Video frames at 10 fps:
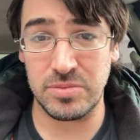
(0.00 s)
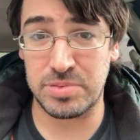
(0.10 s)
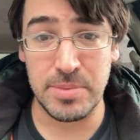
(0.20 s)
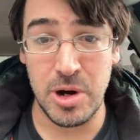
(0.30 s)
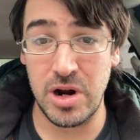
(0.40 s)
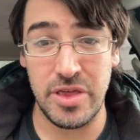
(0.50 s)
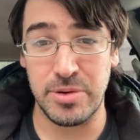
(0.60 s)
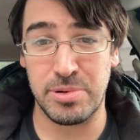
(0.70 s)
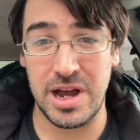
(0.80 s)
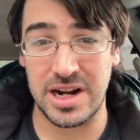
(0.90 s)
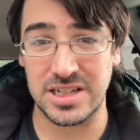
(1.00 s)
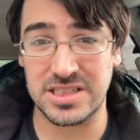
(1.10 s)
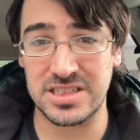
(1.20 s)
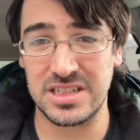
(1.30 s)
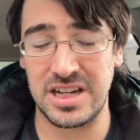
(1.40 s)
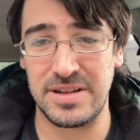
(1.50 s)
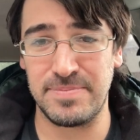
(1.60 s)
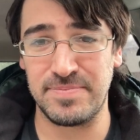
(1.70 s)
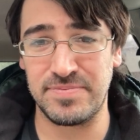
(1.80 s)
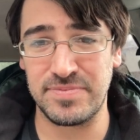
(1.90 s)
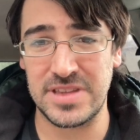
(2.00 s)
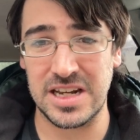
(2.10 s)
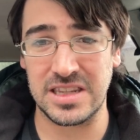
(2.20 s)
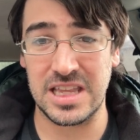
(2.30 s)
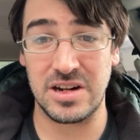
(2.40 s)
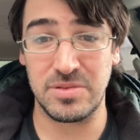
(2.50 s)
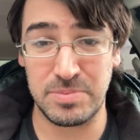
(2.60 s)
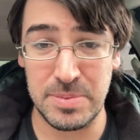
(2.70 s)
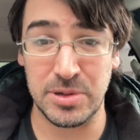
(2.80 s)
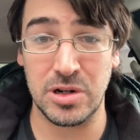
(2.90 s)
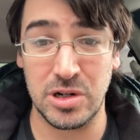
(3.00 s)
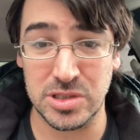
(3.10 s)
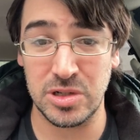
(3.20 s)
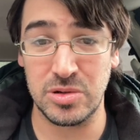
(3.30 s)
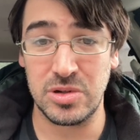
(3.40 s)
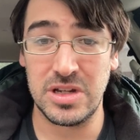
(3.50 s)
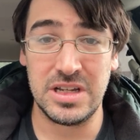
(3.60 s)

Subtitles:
promote other products that people can also